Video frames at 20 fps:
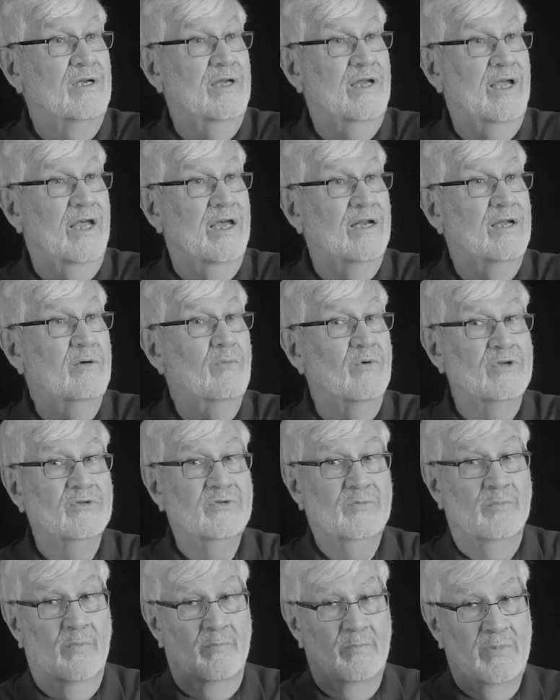And it
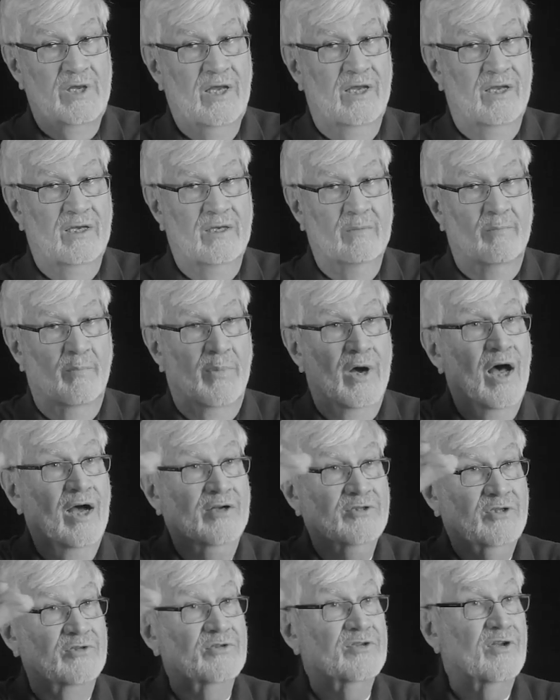was big
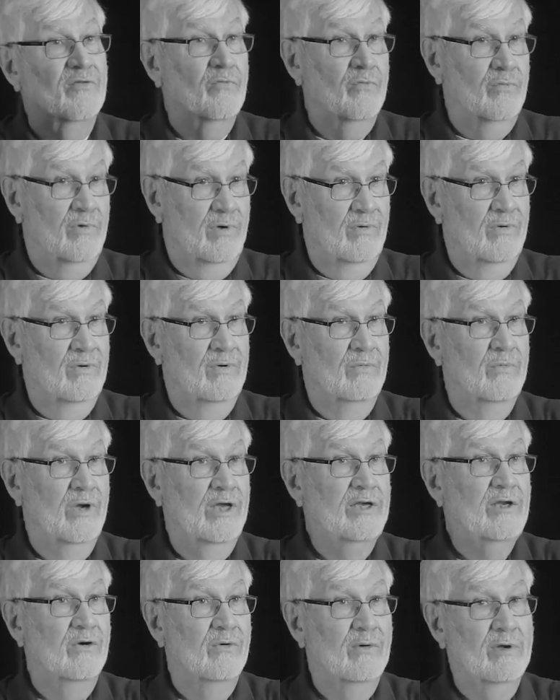boxes of
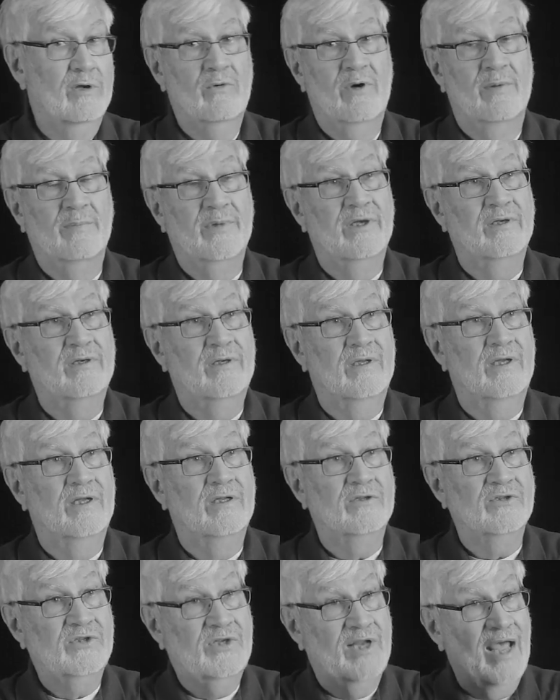radio equipment
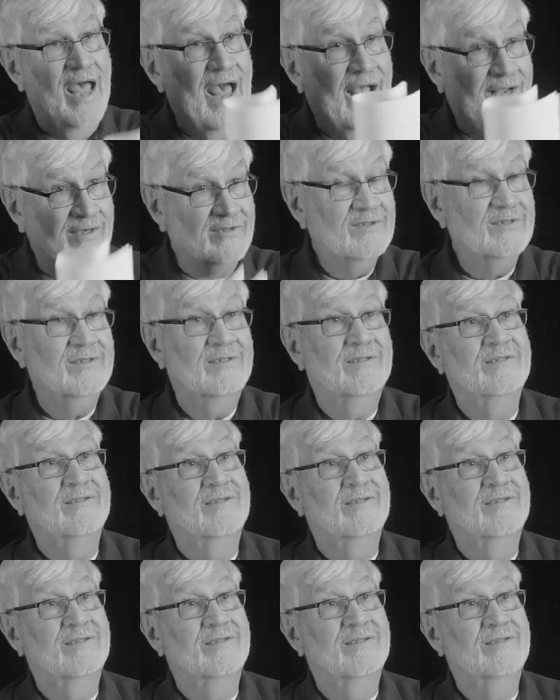in stacks